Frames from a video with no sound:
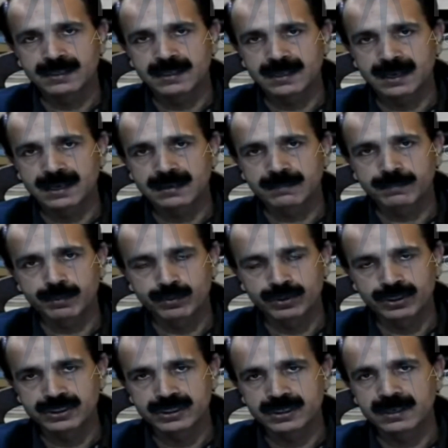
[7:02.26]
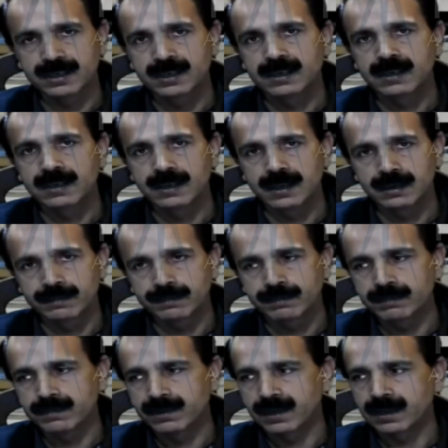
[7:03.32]
the trial procedure,
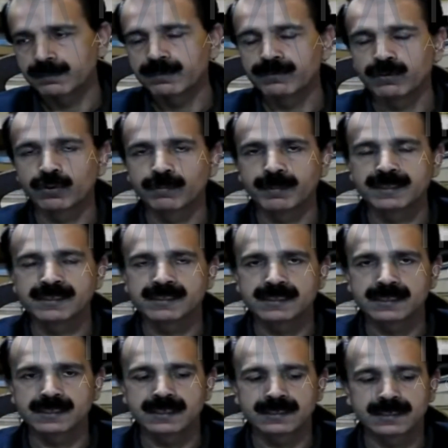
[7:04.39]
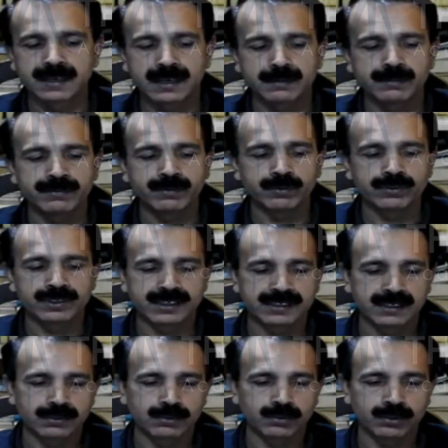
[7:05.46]
trial before magistrate and trial before
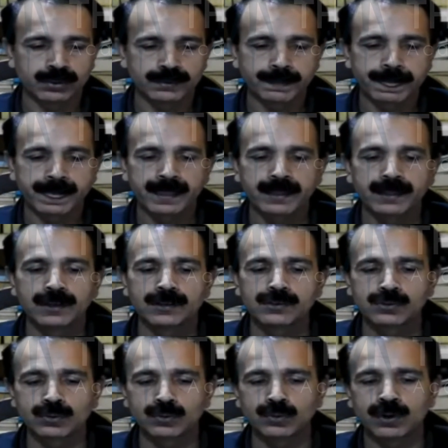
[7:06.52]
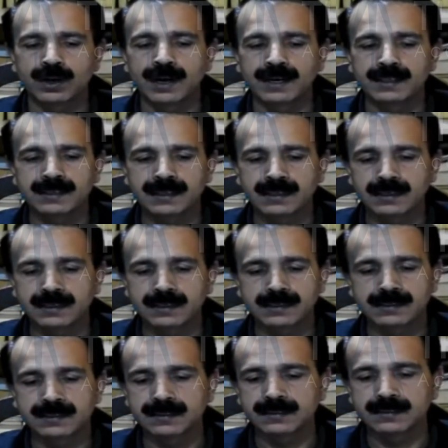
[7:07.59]
session court. So I think
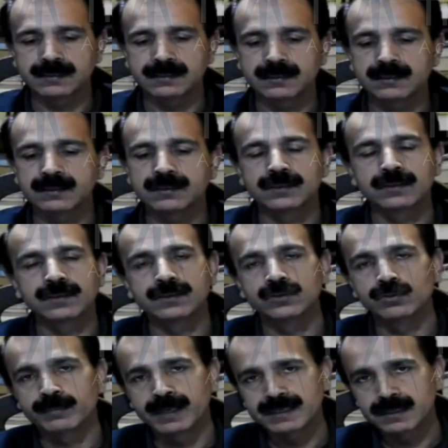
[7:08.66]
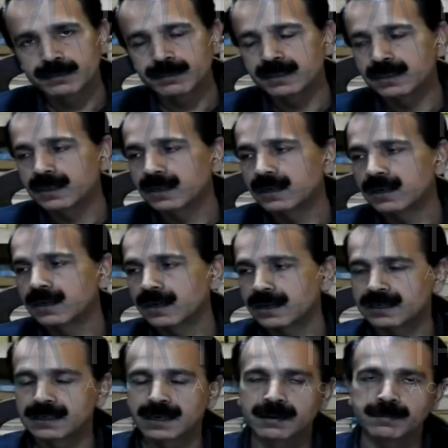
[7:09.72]
that you must be
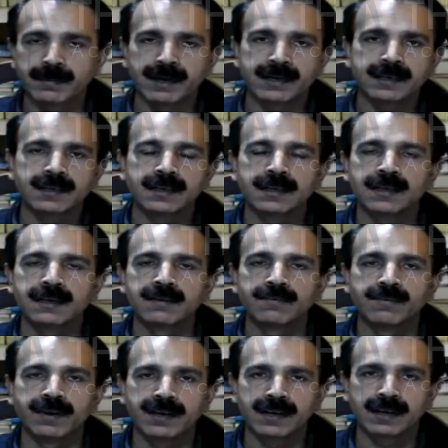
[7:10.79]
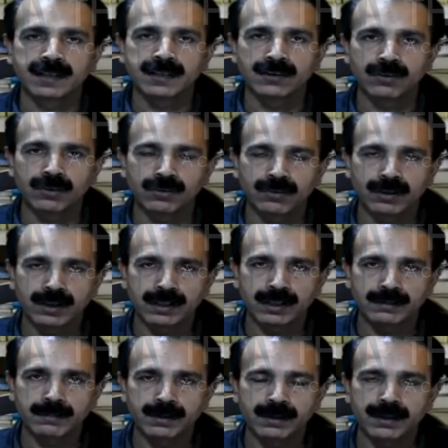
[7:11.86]
clear in mind what are the
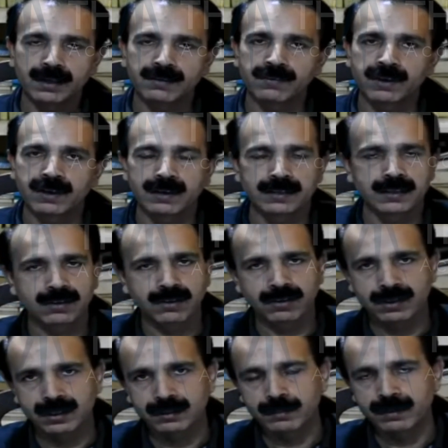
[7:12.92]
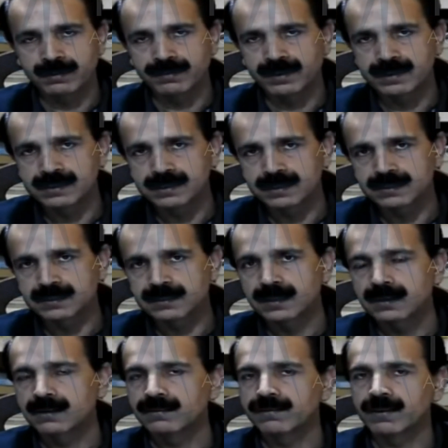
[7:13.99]
non-cognizable and what are the cognizable
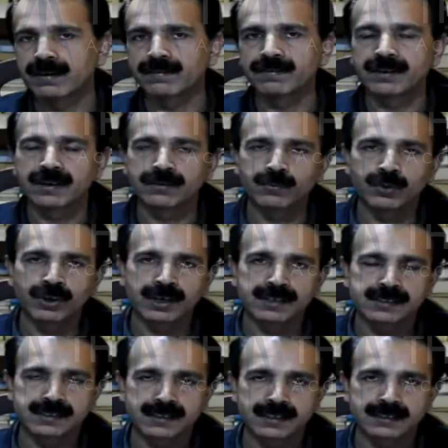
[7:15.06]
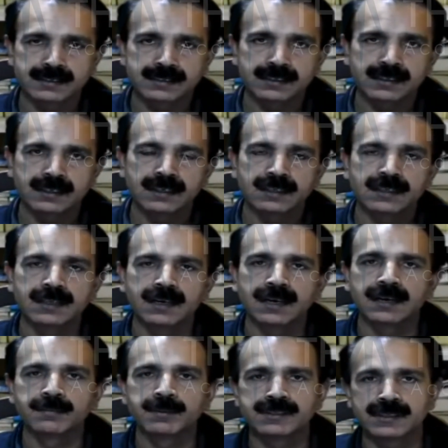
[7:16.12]
offences, from where we can search. They
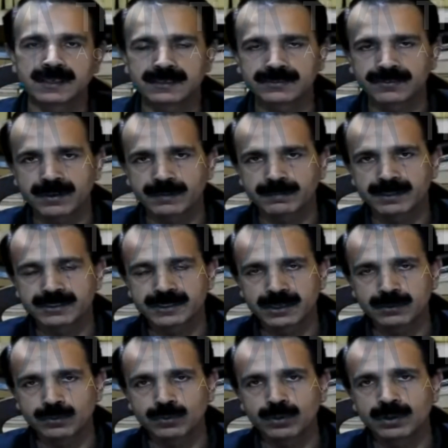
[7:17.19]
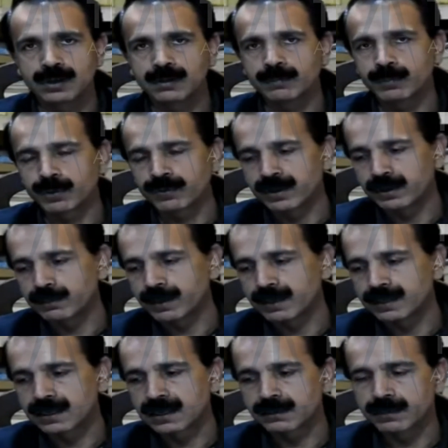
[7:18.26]
can be searched from the schedule provided by
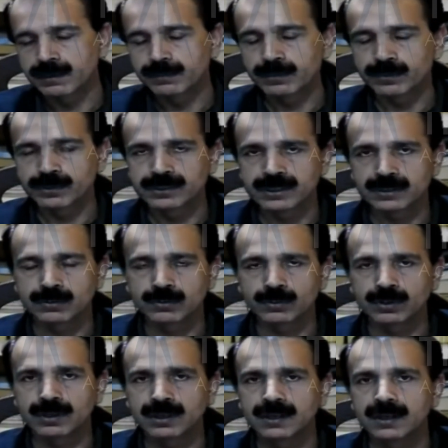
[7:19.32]
the Criminal Procedure Code.